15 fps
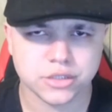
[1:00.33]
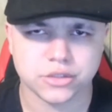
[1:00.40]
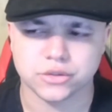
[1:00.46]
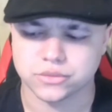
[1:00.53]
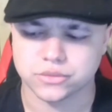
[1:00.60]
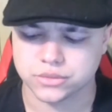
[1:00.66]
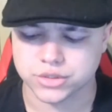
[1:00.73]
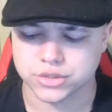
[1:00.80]

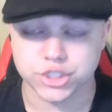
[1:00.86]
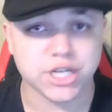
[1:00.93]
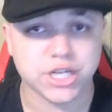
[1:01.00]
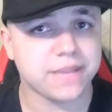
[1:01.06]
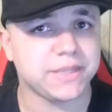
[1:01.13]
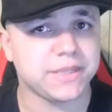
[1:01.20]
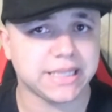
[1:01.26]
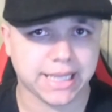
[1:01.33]
You're
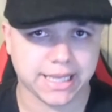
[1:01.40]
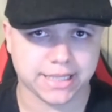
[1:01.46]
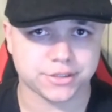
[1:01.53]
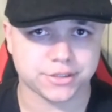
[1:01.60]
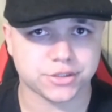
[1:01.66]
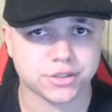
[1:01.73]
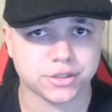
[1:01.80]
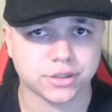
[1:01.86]
Jaime
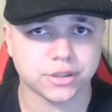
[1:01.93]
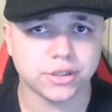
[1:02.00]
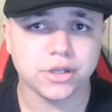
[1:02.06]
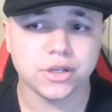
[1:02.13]
Lannister.